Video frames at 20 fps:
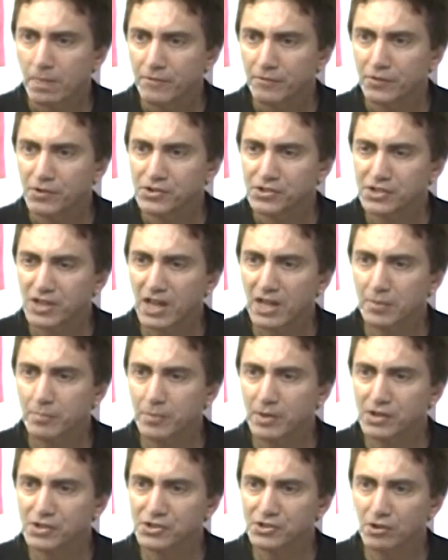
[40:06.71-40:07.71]
for the state of
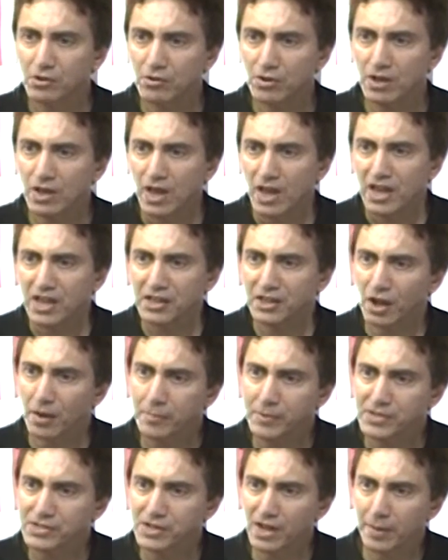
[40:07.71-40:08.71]
Minnesota, he
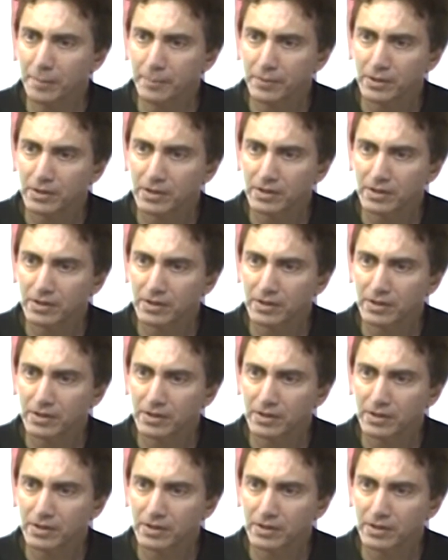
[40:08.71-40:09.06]
dummies up.